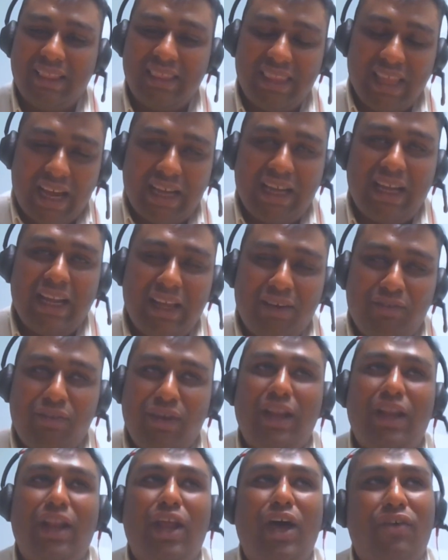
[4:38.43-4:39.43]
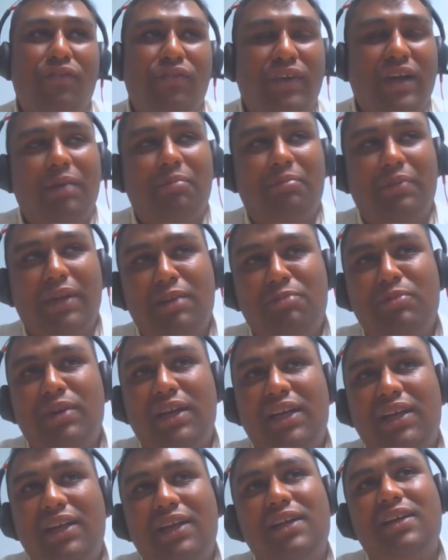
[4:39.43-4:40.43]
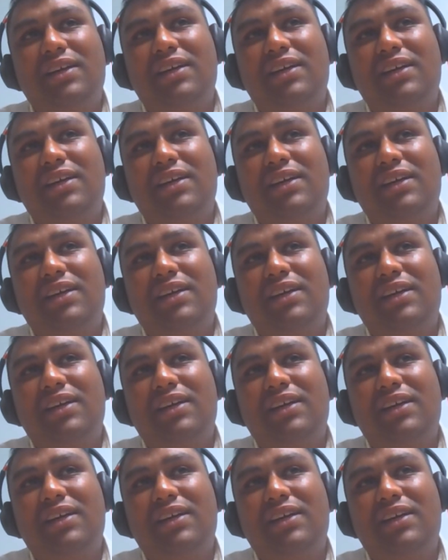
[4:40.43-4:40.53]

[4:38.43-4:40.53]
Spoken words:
That level of commitment